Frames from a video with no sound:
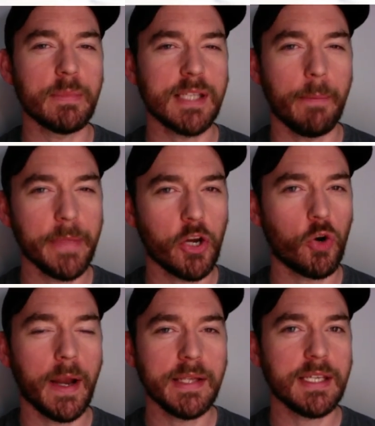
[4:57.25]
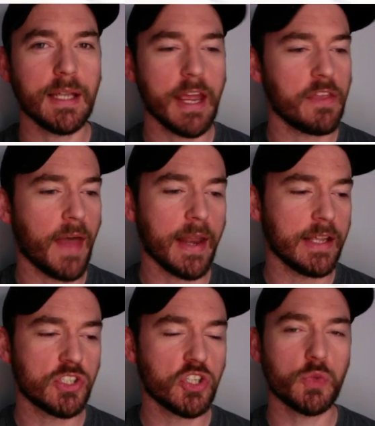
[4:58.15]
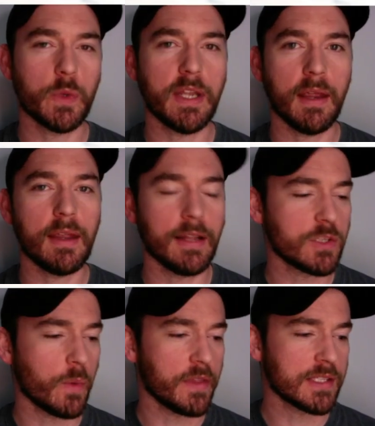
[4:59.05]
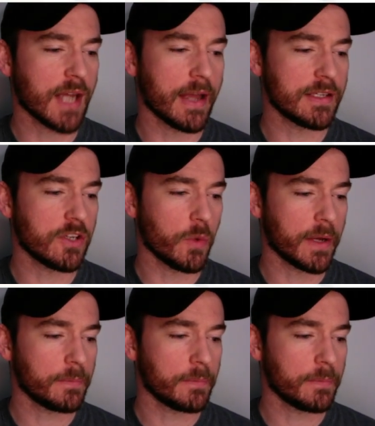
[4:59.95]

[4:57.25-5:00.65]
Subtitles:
Something crazy like that. It's just ridiculous what this guy is doing.